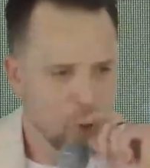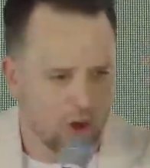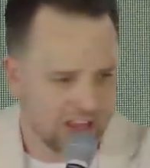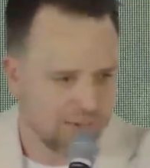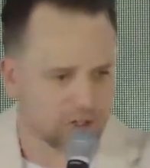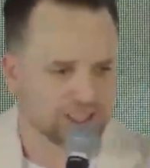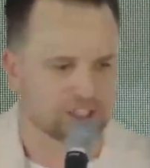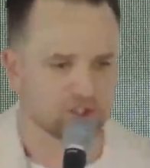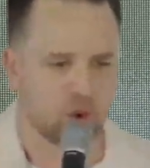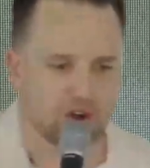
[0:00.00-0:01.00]
One of the most
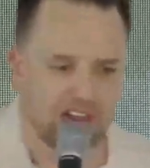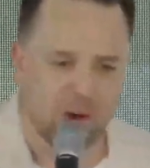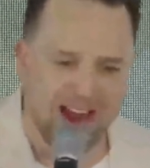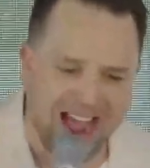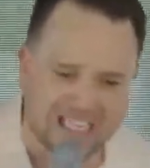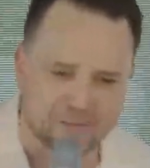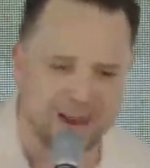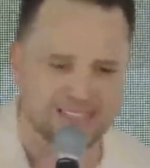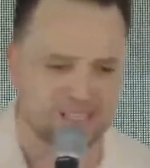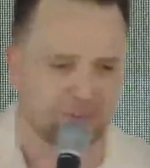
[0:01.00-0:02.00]
extraordinary
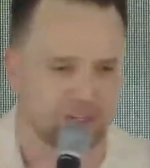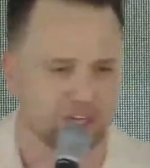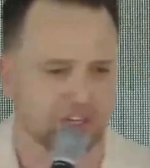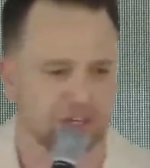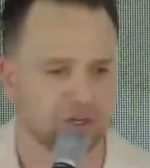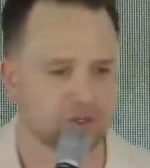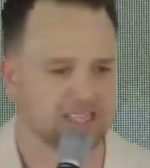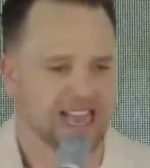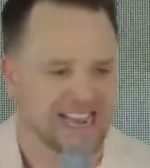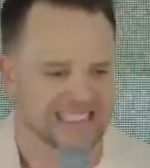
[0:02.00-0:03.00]
aspects of the good
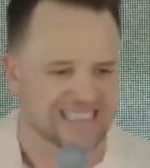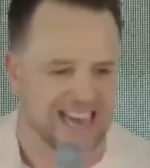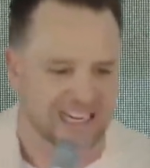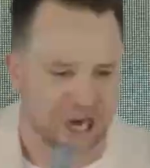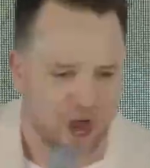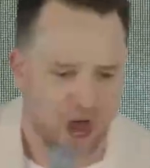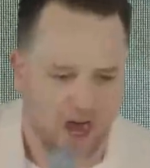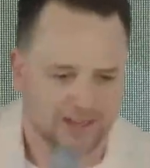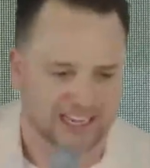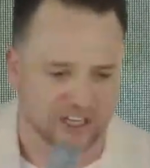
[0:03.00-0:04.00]
news is that
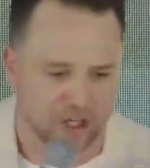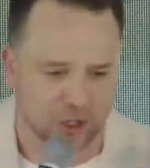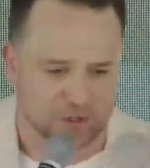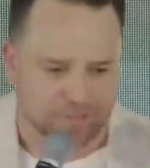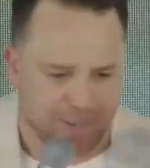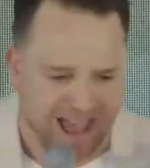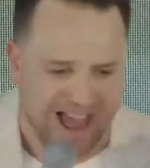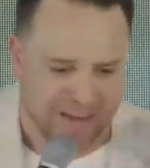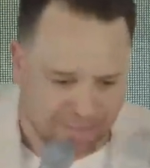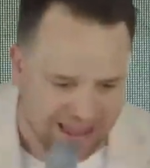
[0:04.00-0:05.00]
God can use
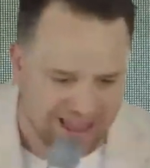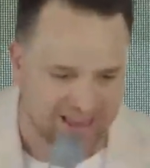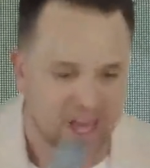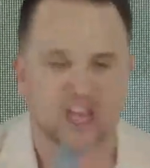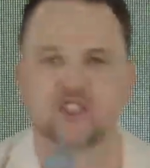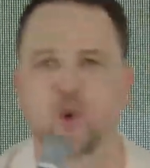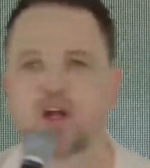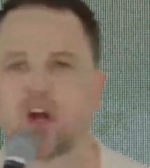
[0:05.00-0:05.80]
bad men to